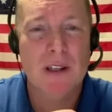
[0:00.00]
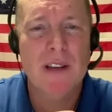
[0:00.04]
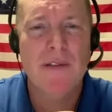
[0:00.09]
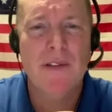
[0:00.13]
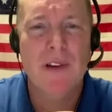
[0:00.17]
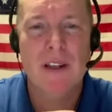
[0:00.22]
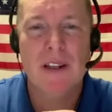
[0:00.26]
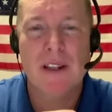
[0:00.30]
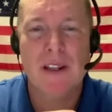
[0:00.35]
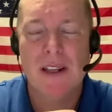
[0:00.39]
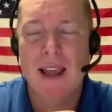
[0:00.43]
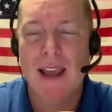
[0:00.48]

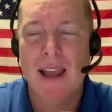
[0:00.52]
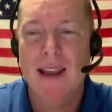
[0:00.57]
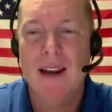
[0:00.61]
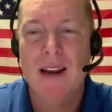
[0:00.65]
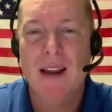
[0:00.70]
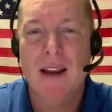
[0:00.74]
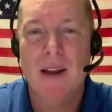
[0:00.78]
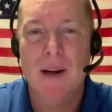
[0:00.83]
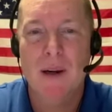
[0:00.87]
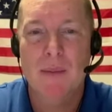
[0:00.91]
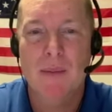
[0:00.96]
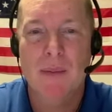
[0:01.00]
Even as a hang
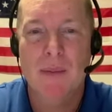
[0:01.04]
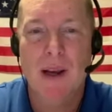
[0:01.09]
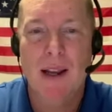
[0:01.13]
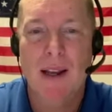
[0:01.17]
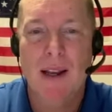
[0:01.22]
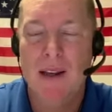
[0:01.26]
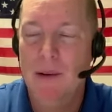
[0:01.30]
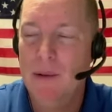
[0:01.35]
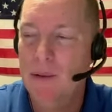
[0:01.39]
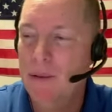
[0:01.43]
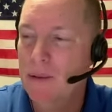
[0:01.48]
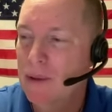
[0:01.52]
glider
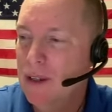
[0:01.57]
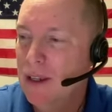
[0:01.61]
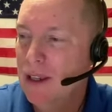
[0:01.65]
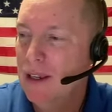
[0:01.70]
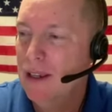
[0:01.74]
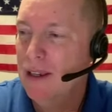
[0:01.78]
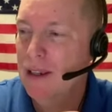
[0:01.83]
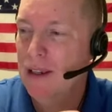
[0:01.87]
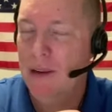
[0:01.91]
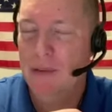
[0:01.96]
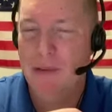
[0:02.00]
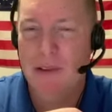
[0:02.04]
pilot,
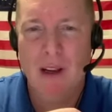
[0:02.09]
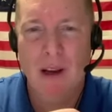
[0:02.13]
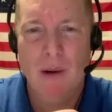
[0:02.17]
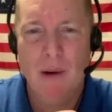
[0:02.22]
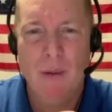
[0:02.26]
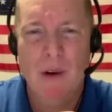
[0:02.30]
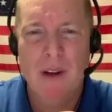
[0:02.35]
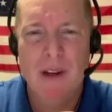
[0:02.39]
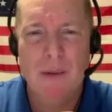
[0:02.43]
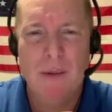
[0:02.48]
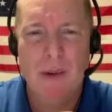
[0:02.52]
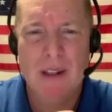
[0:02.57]
I forgot
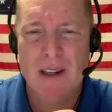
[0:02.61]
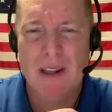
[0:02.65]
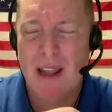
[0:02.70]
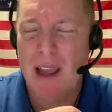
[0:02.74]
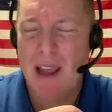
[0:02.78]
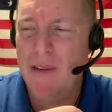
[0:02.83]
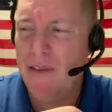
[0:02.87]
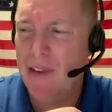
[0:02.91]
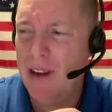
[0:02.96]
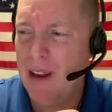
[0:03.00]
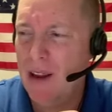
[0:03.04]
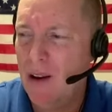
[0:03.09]
what it was,
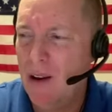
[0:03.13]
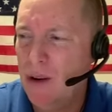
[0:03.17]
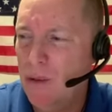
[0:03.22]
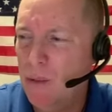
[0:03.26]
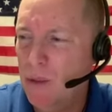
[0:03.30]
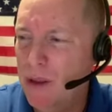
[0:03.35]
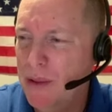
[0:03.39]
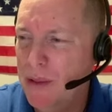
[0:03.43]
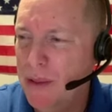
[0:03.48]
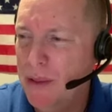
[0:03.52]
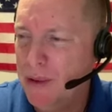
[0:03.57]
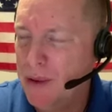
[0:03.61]
FAR
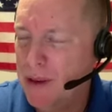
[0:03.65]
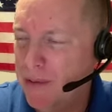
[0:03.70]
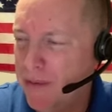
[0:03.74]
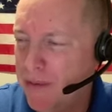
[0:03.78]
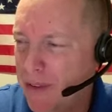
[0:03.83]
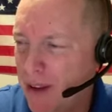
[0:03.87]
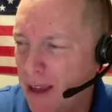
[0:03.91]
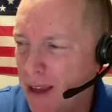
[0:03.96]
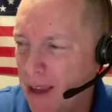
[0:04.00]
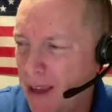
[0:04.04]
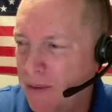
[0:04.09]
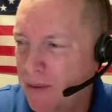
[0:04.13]

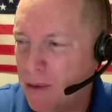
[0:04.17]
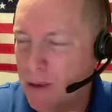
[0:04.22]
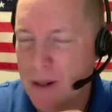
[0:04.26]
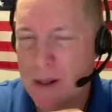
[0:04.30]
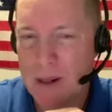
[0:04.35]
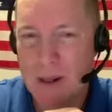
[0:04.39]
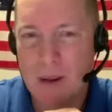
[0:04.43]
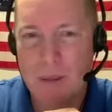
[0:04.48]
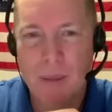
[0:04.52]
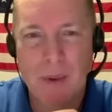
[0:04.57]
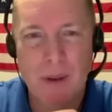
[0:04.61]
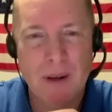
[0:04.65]
135 or
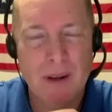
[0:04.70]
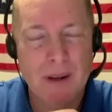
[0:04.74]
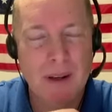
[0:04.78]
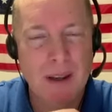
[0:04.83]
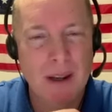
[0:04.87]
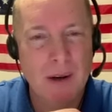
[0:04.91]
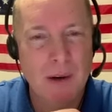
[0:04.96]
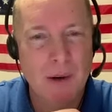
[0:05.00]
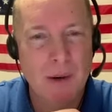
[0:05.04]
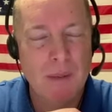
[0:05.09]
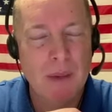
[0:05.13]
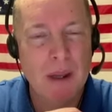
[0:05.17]
something. I
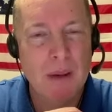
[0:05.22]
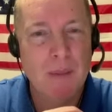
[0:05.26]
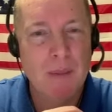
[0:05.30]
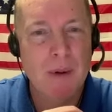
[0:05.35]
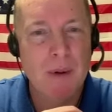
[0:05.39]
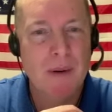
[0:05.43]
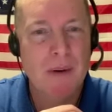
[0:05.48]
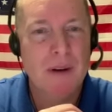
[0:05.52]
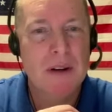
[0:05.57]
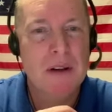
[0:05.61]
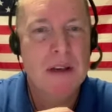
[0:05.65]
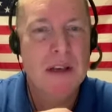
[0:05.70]
don't
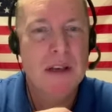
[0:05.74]
remember.